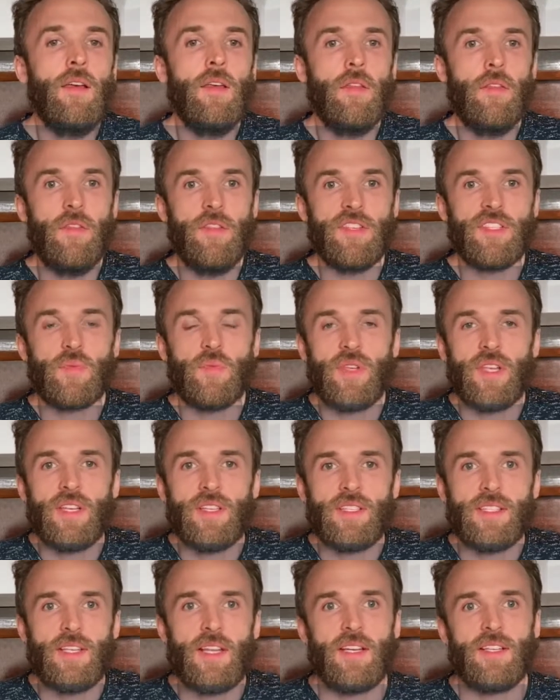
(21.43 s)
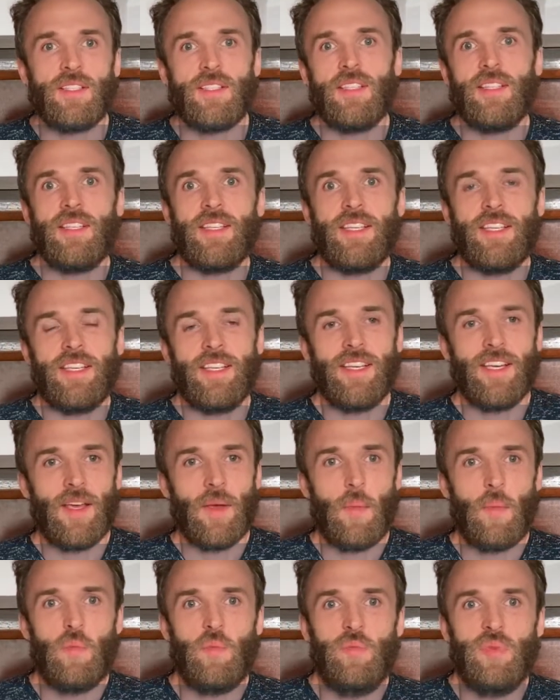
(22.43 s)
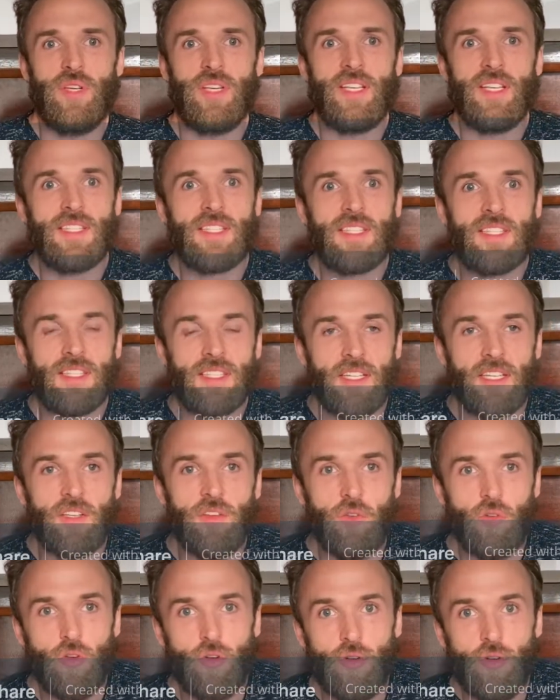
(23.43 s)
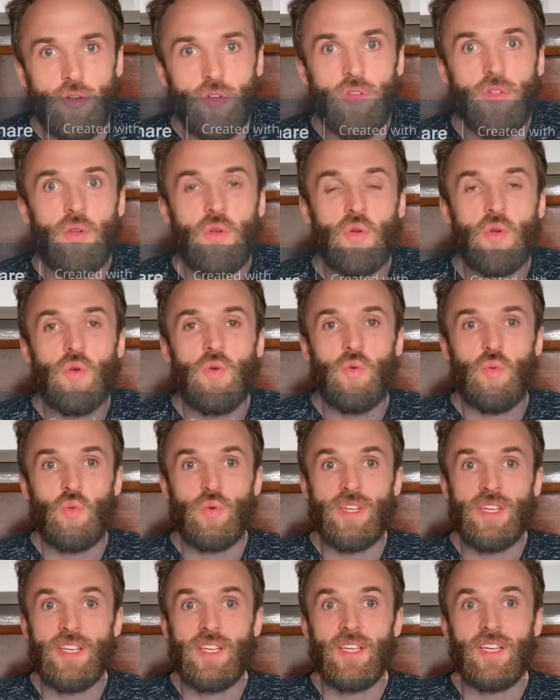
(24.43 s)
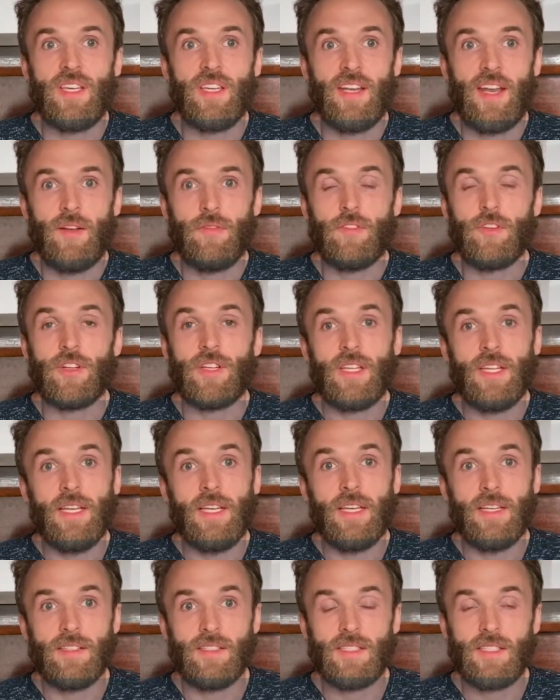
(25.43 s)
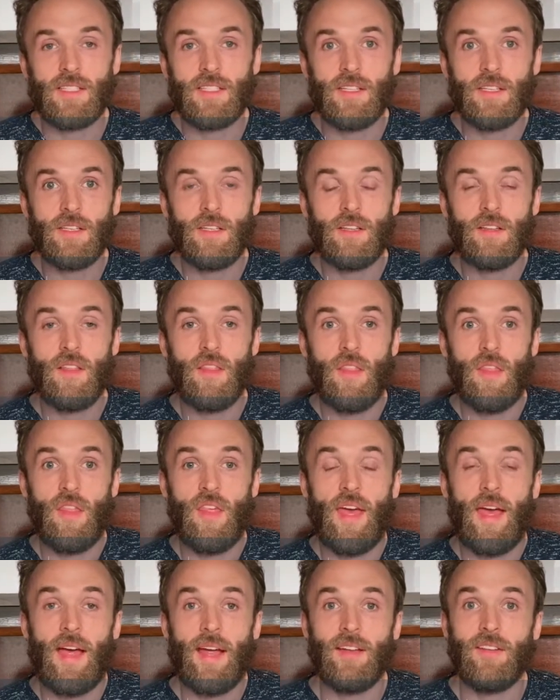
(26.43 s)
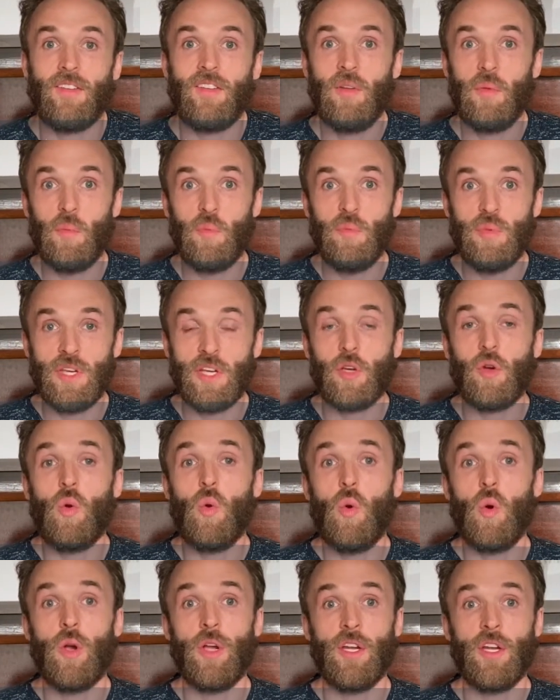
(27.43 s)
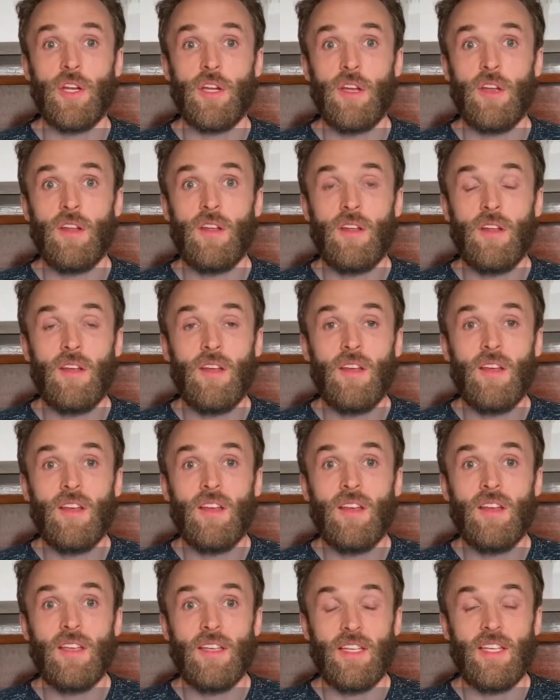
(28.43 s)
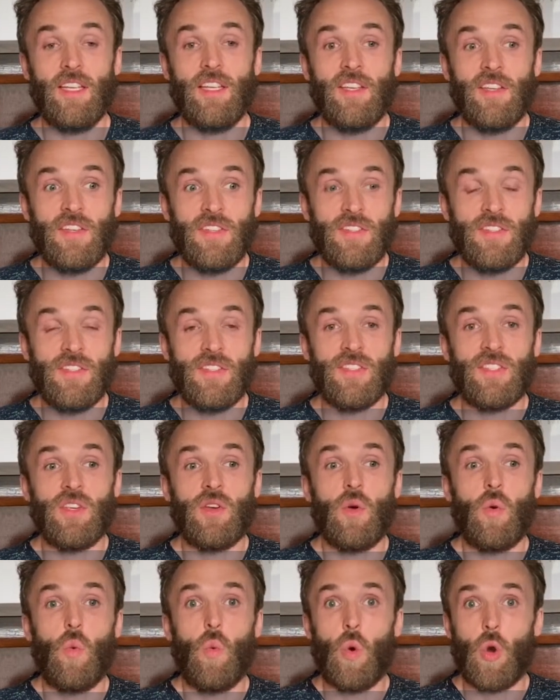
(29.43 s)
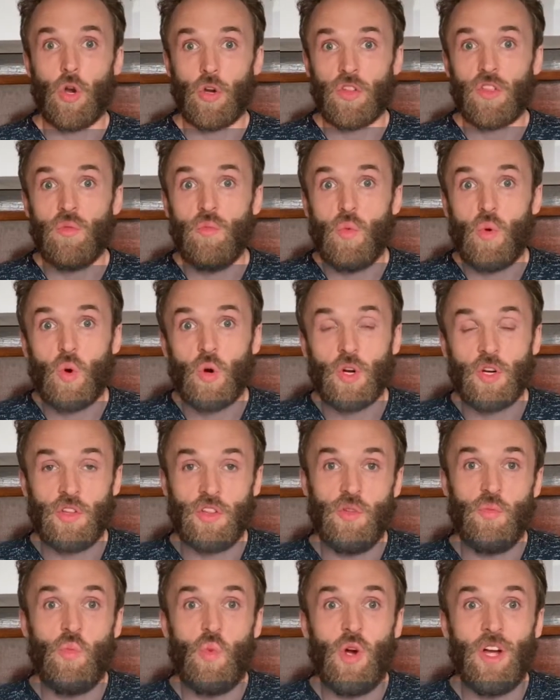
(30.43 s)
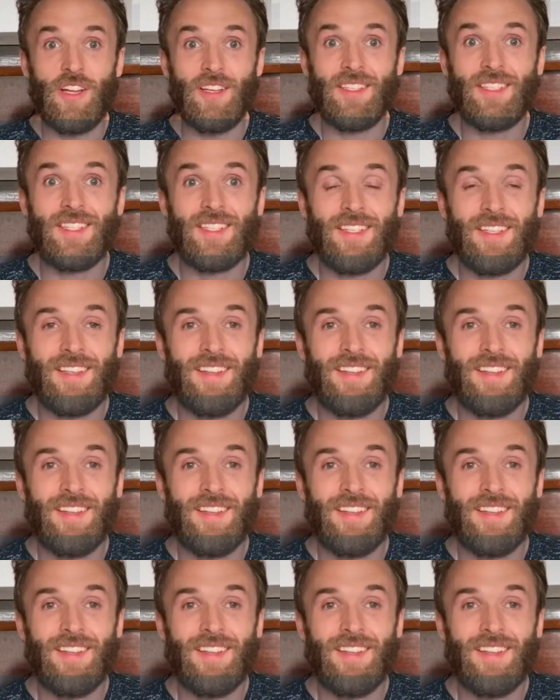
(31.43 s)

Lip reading: This means that is the biggest signal we can ever get that Bitcoin is worth more than what